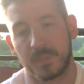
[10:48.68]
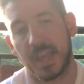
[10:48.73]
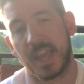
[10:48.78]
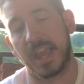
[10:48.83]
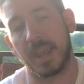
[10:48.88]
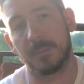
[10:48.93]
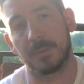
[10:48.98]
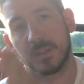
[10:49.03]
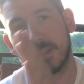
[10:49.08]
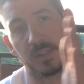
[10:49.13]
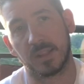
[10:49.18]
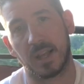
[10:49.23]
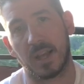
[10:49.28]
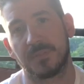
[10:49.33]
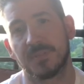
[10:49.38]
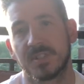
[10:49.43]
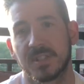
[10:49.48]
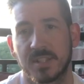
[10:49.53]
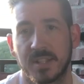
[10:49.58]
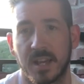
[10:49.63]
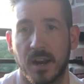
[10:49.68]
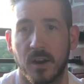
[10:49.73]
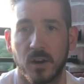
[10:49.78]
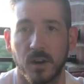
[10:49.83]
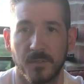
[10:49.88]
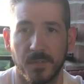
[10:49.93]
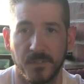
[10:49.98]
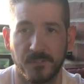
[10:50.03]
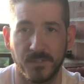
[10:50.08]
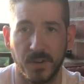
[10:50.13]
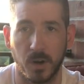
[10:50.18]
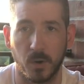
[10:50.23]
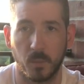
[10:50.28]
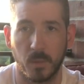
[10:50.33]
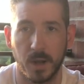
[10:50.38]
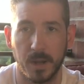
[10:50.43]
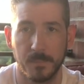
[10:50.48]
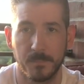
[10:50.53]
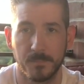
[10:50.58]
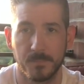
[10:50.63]
aim to the left center of the
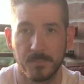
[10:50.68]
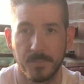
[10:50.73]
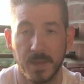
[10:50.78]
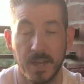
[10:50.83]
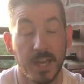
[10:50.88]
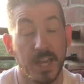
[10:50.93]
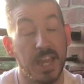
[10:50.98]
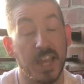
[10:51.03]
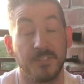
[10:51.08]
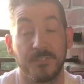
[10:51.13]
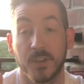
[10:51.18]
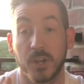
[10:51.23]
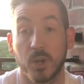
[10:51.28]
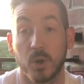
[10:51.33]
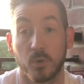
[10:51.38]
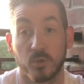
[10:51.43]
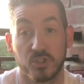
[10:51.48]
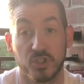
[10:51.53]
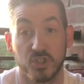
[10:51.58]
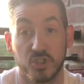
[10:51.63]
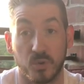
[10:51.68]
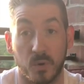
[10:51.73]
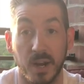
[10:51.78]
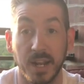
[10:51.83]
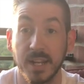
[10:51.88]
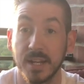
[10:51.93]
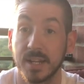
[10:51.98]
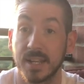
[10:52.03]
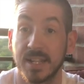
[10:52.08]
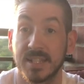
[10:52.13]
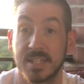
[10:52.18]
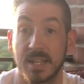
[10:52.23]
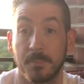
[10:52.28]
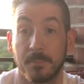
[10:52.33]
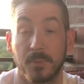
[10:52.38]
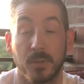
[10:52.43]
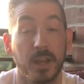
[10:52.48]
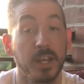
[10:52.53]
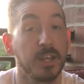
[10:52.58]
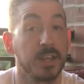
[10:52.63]
fairway. If it goes straight, it's in
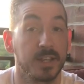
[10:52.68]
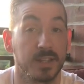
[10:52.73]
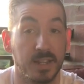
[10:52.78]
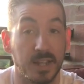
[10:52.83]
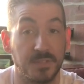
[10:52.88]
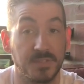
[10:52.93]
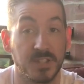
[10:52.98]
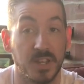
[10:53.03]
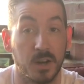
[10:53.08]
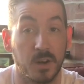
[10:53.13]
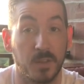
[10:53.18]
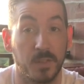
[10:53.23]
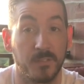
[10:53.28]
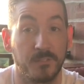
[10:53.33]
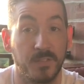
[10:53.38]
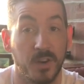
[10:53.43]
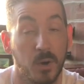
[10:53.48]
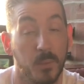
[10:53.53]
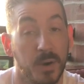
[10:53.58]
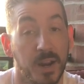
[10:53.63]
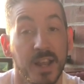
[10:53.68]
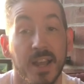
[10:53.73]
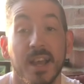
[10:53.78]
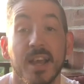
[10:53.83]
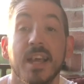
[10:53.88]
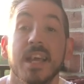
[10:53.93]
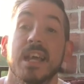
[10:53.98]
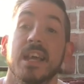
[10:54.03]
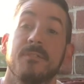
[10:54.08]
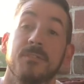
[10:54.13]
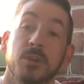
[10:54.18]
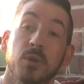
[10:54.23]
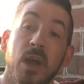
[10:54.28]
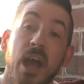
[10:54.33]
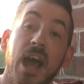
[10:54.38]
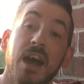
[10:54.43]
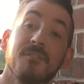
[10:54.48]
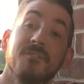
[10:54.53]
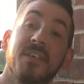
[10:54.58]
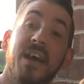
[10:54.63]
play, you hit left center of the fairway. If you
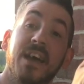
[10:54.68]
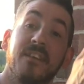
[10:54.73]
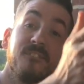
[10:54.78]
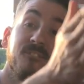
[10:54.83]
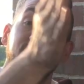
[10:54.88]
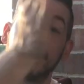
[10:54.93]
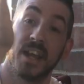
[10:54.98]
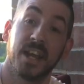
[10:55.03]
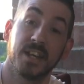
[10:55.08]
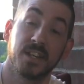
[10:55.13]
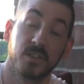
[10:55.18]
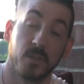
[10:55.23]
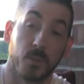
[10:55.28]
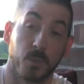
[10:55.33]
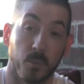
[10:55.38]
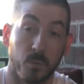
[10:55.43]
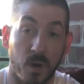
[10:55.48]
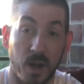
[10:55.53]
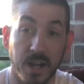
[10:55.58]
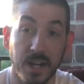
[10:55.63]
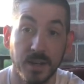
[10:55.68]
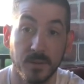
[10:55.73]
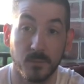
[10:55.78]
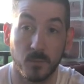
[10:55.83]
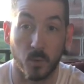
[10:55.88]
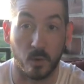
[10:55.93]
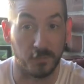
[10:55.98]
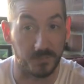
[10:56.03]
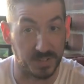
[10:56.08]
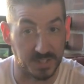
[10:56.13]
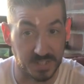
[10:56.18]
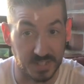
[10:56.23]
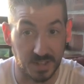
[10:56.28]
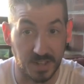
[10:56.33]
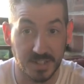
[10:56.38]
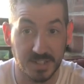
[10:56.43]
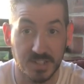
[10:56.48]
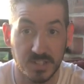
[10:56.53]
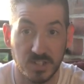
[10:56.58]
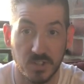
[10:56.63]
have that fade to the right, or if it
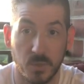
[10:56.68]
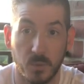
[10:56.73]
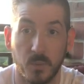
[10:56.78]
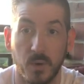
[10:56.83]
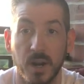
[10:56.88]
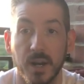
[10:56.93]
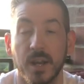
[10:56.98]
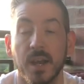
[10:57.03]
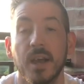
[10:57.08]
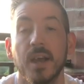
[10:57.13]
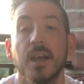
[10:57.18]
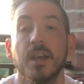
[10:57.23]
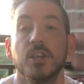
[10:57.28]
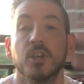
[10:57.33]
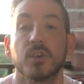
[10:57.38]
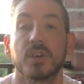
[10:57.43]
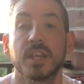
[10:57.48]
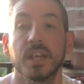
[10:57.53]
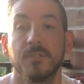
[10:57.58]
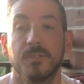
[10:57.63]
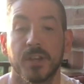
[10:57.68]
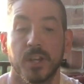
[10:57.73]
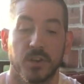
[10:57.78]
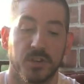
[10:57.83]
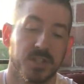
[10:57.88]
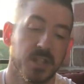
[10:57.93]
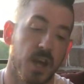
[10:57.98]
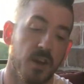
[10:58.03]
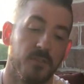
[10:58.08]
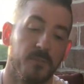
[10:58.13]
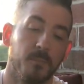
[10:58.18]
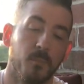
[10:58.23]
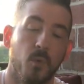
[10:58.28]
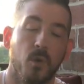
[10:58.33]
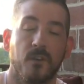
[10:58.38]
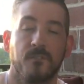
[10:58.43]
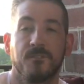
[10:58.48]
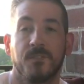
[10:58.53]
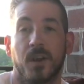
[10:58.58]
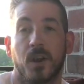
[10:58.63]
slices to the right, you're giving yourself
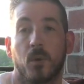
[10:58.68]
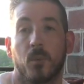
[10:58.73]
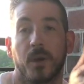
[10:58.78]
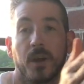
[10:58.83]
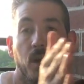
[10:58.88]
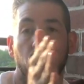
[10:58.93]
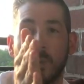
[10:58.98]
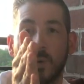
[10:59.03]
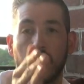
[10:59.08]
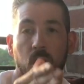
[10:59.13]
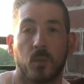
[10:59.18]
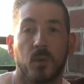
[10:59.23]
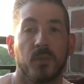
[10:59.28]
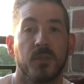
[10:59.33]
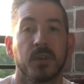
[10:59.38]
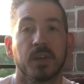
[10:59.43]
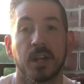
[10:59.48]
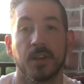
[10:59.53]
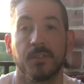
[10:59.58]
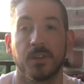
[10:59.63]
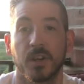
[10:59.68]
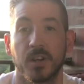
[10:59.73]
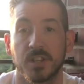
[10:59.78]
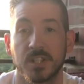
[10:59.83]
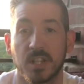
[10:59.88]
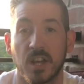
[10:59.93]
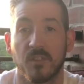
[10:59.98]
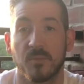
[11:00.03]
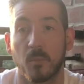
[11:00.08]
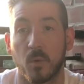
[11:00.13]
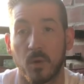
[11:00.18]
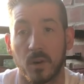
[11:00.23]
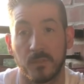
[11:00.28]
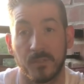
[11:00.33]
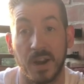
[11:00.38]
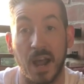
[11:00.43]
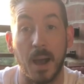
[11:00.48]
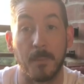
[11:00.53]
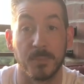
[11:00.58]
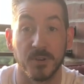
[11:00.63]
more fairway to work with. You're giving yourself more of
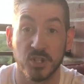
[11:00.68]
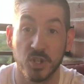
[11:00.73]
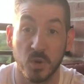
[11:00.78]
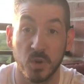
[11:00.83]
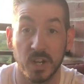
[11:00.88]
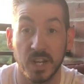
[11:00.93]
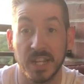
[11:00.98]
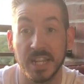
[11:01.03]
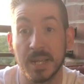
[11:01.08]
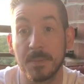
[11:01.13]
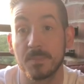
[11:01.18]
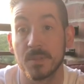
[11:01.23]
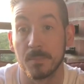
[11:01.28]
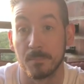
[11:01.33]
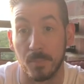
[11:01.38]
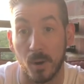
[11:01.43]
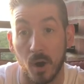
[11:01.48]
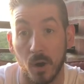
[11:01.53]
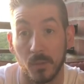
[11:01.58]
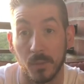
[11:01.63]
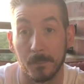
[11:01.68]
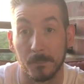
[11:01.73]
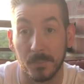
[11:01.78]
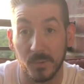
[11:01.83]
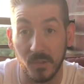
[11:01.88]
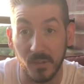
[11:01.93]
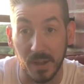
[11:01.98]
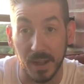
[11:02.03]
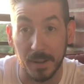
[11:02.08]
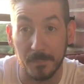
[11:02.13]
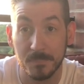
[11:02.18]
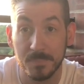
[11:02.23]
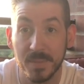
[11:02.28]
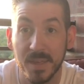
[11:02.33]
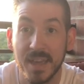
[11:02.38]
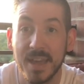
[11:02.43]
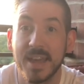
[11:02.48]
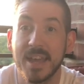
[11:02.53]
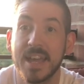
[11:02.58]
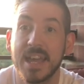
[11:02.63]
an opportunity to keep the ball in play.
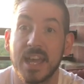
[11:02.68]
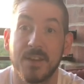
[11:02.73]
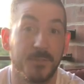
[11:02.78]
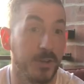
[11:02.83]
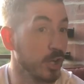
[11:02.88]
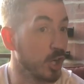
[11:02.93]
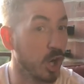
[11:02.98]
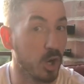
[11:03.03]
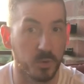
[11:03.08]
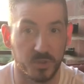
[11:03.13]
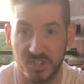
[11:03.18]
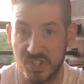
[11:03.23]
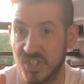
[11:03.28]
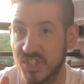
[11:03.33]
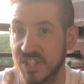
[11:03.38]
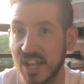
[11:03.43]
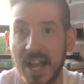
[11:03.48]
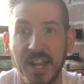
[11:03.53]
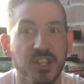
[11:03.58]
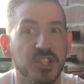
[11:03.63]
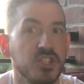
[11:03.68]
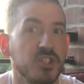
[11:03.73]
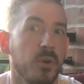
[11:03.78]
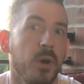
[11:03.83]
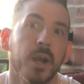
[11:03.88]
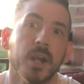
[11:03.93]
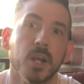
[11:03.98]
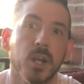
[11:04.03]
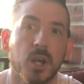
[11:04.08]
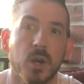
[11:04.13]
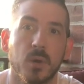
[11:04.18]
If it goes dead straight and